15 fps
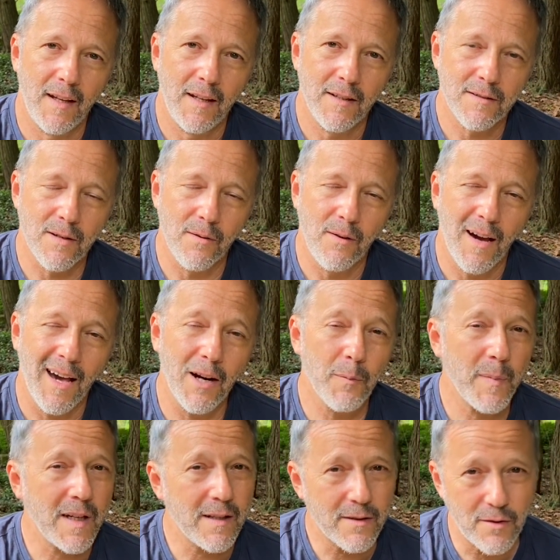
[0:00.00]
So I don't
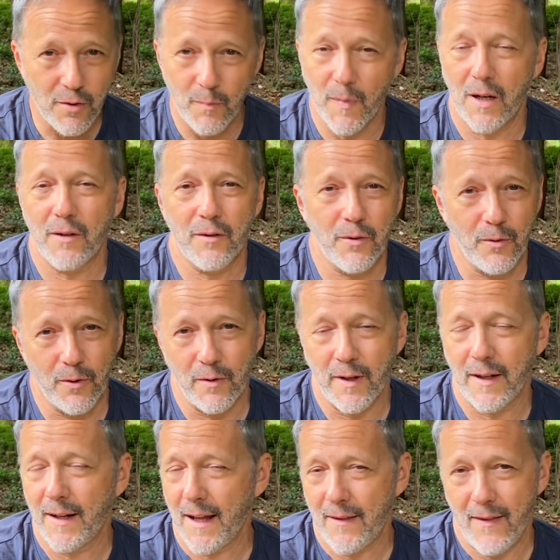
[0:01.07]
mean to toot my own horn,
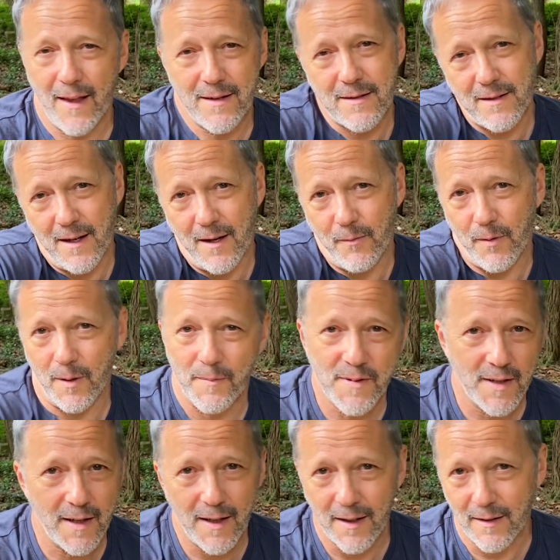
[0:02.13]
and that's not what I'm
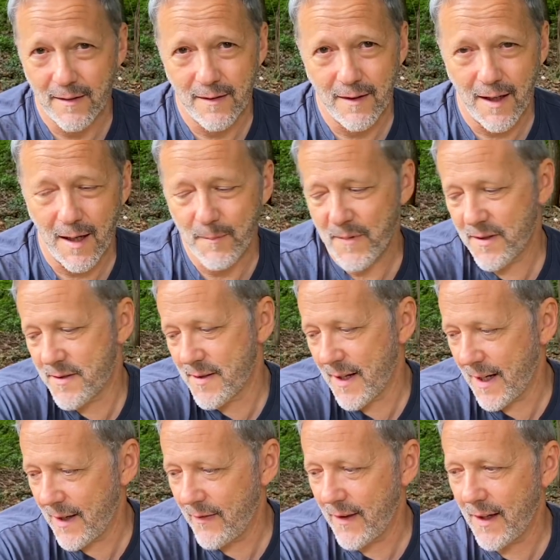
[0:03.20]
saying. I'm just
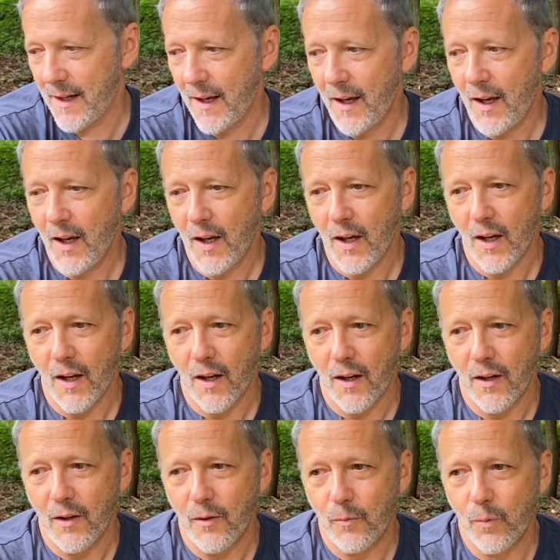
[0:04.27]
saying that
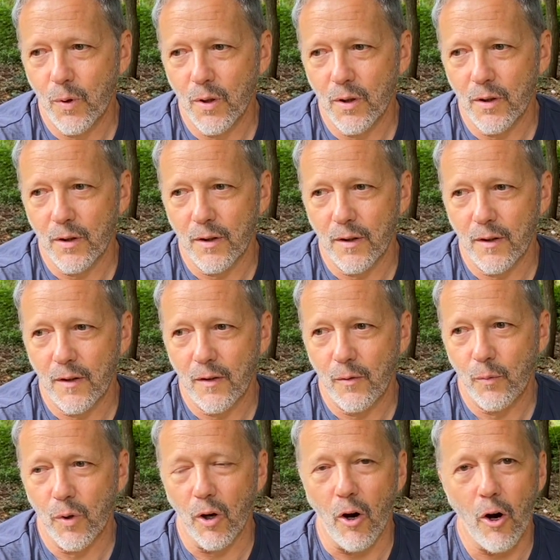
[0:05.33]
we're
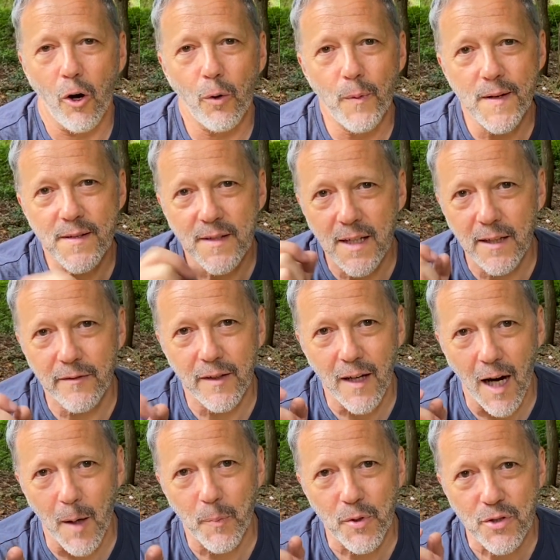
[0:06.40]
always given
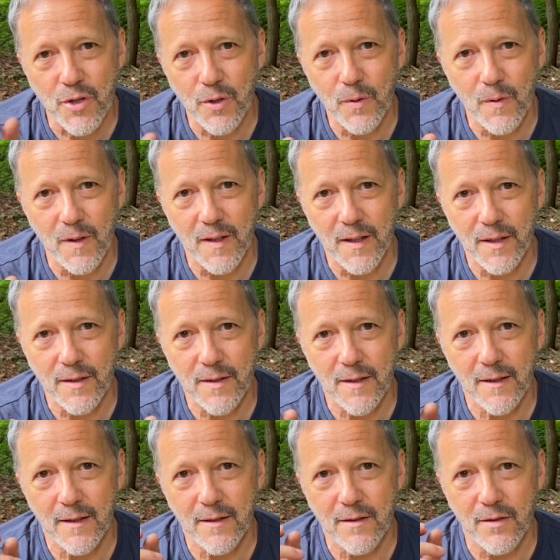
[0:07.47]
opportunities
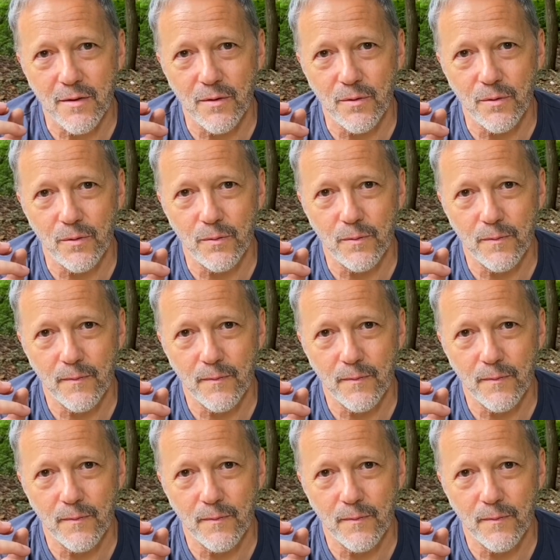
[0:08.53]
to